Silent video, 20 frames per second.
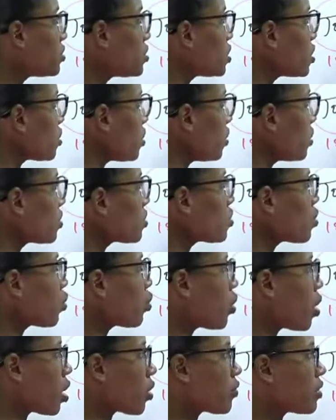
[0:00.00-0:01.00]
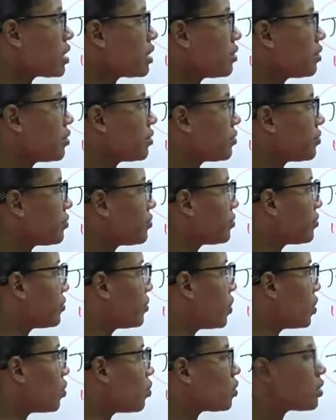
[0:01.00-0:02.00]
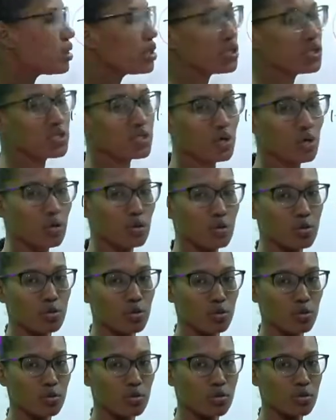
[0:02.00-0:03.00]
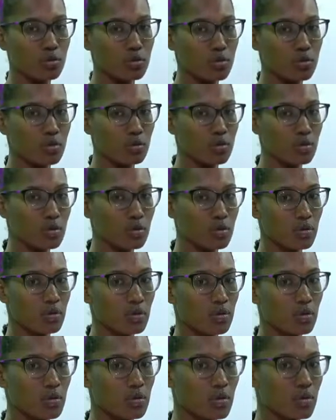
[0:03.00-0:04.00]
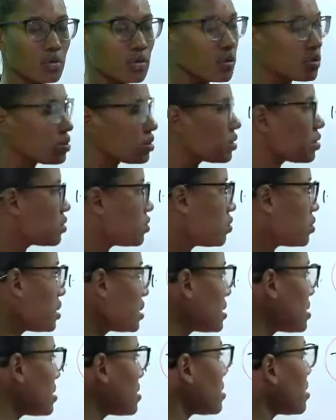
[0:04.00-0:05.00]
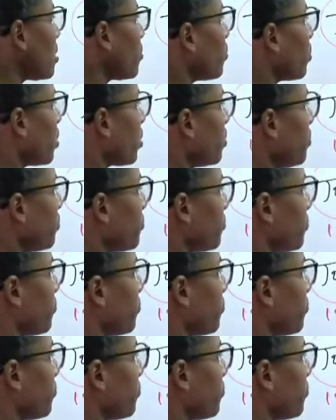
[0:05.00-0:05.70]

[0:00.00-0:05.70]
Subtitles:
John quarreled. What did John do? So this is our